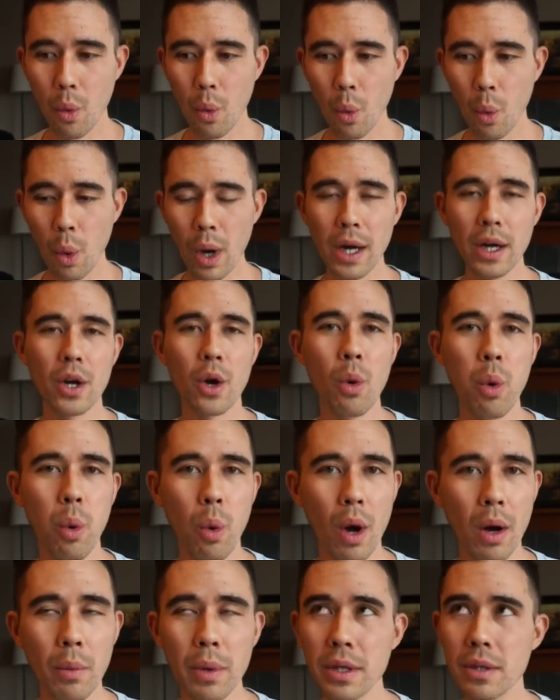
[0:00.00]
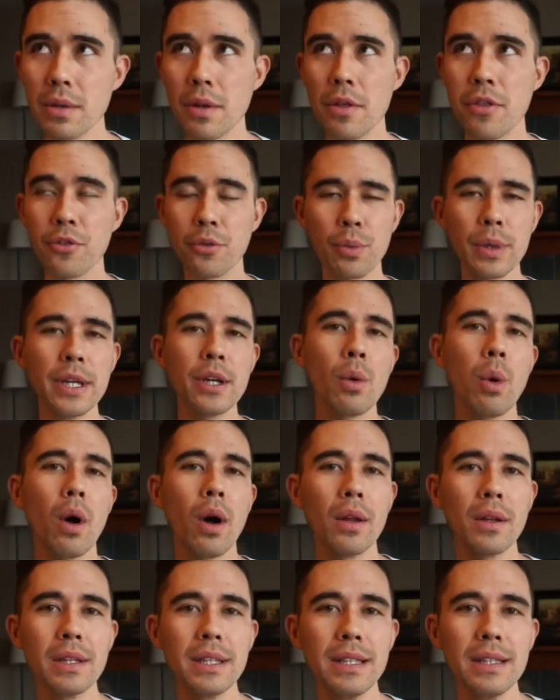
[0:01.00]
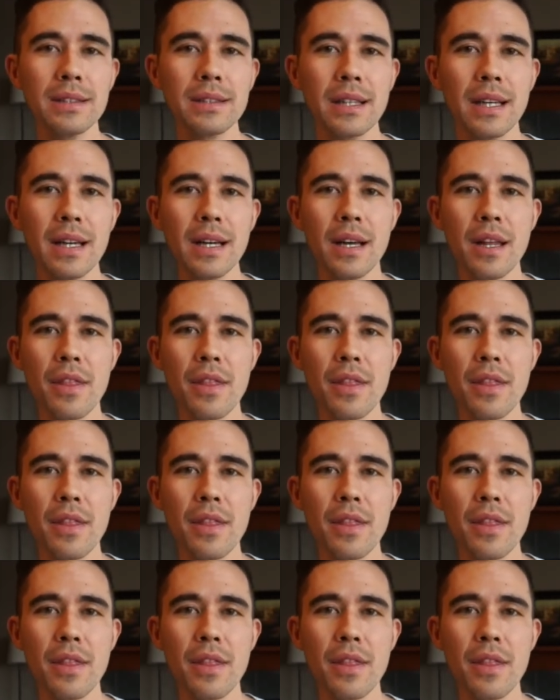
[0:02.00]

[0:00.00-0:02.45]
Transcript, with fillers: what, what are the three qualities